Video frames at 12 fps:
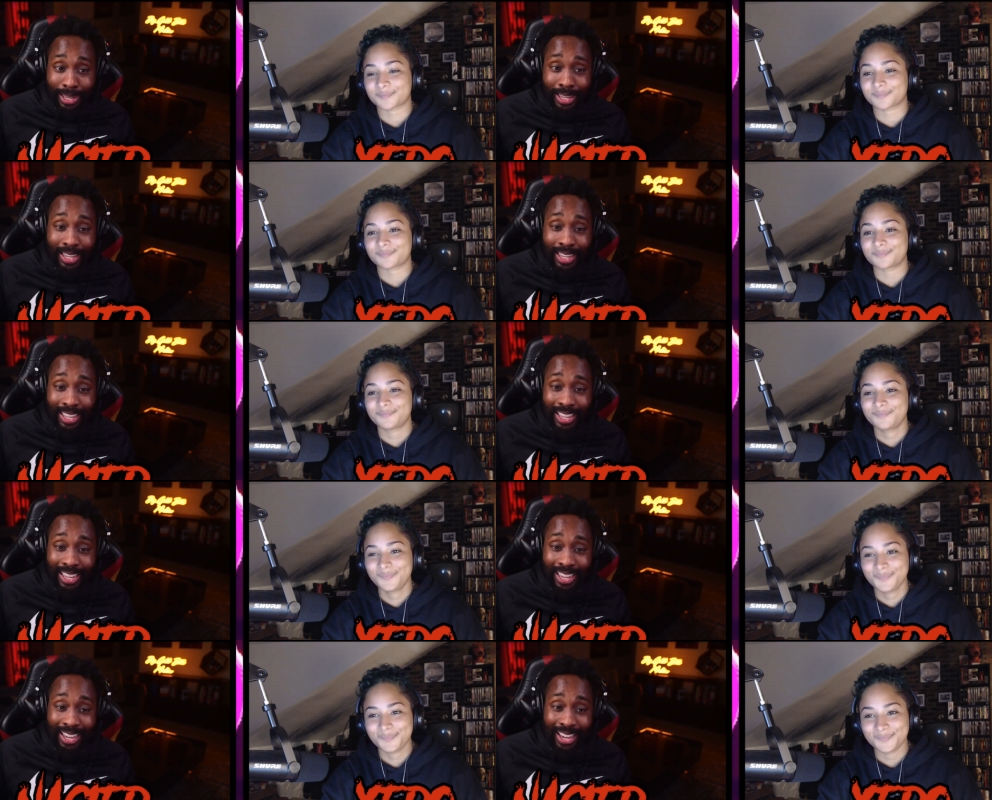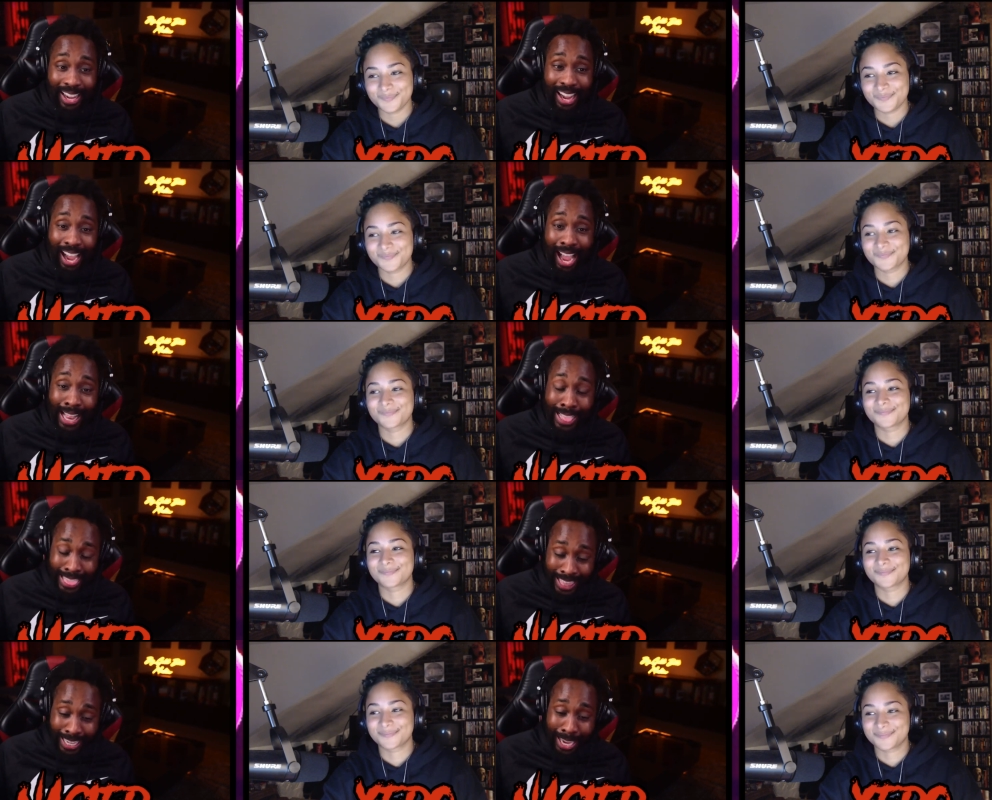Speaker 1: I
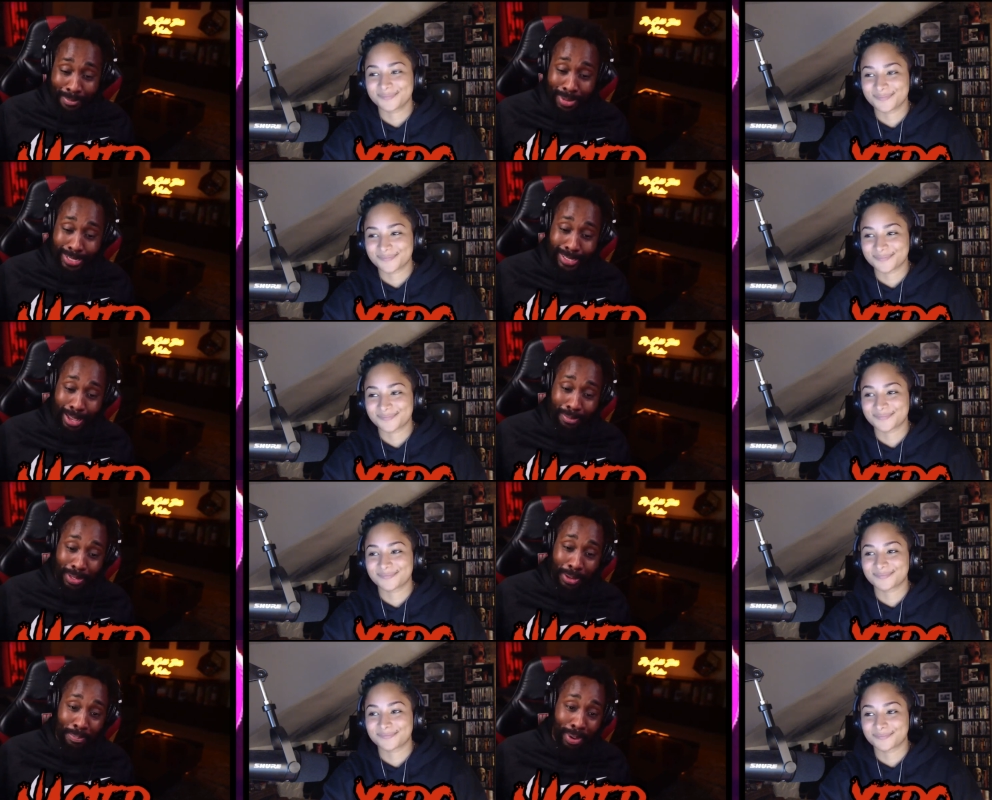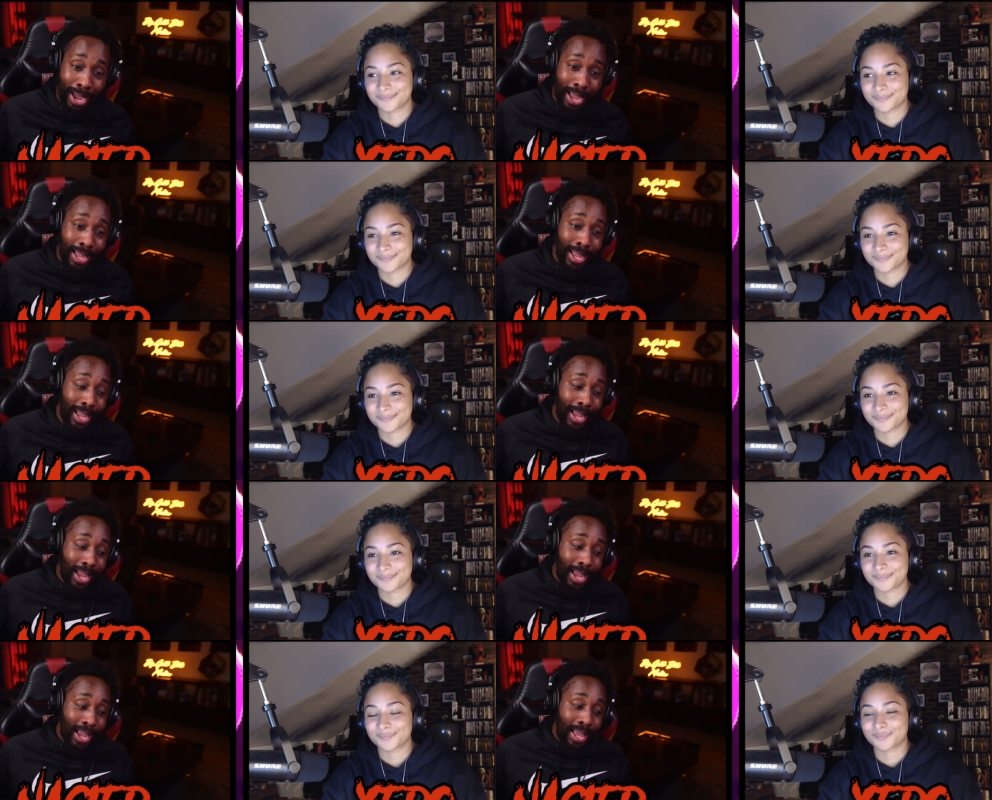think I missed something, but
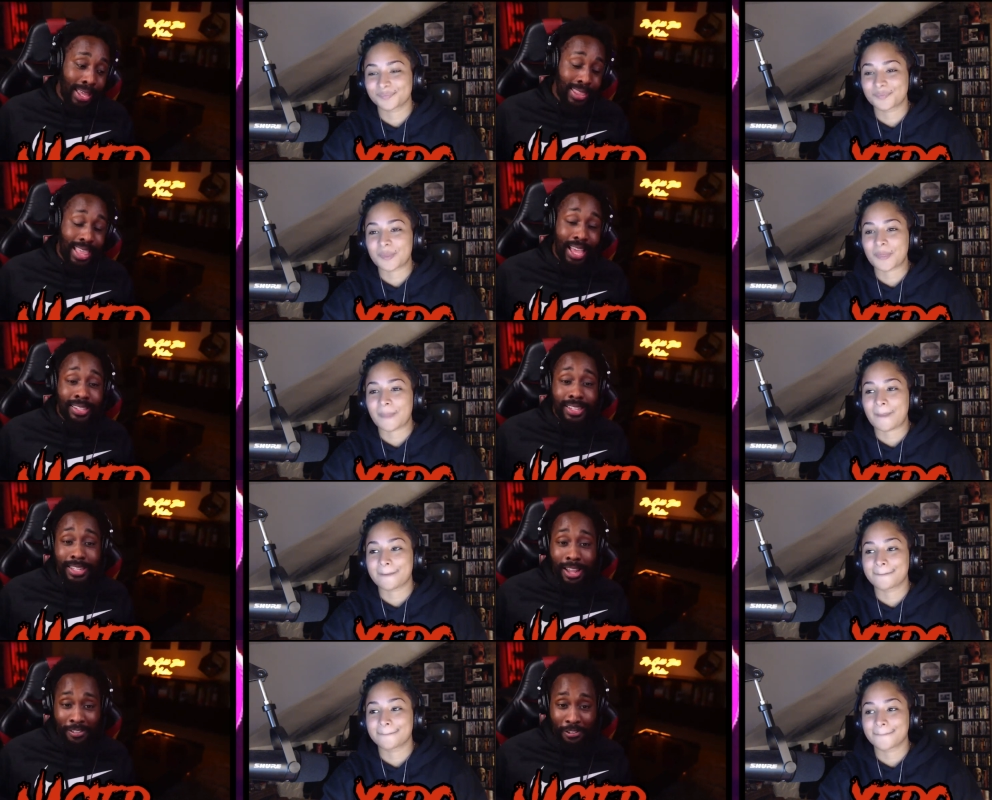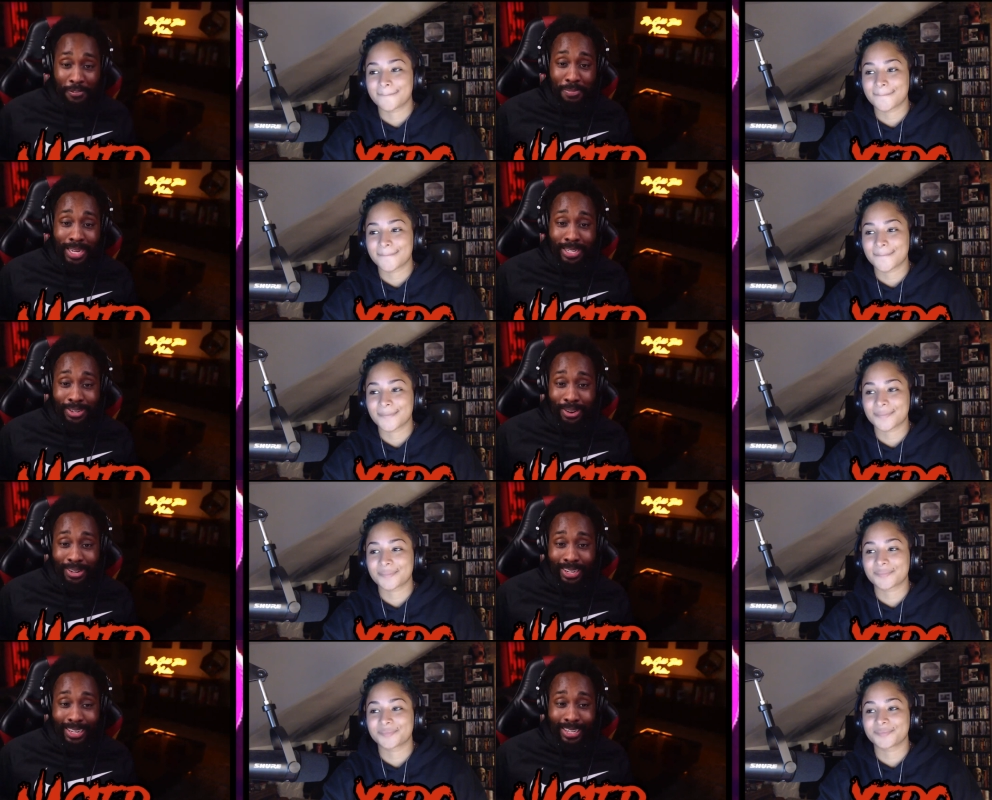that's enough of me
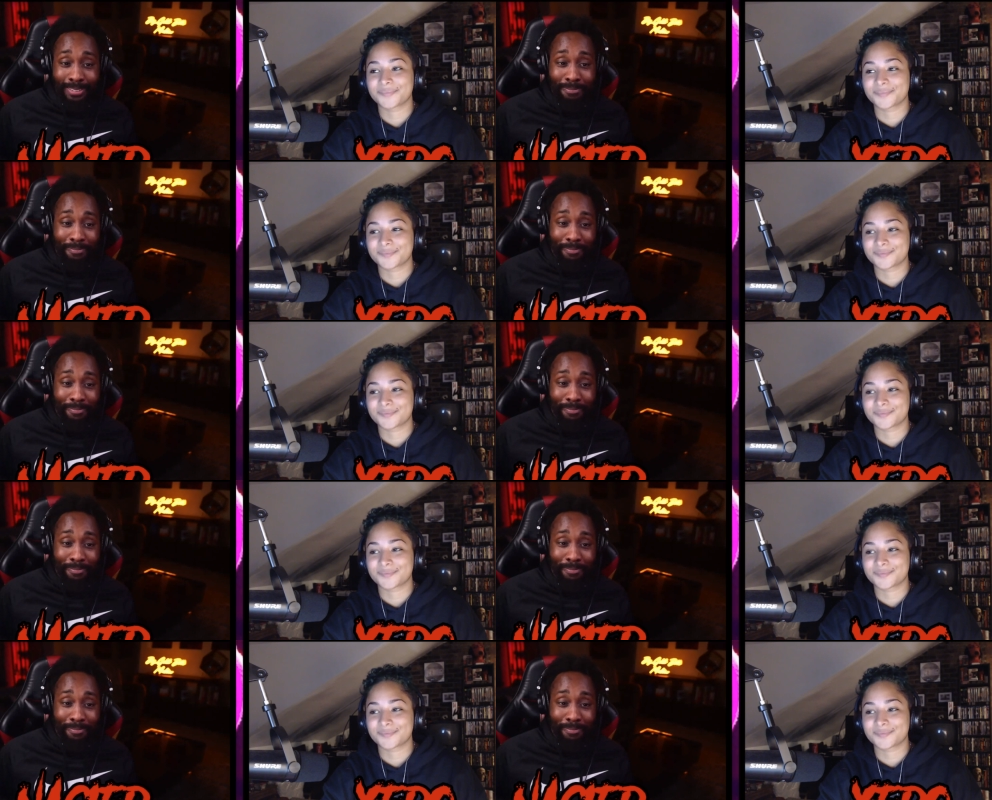talking.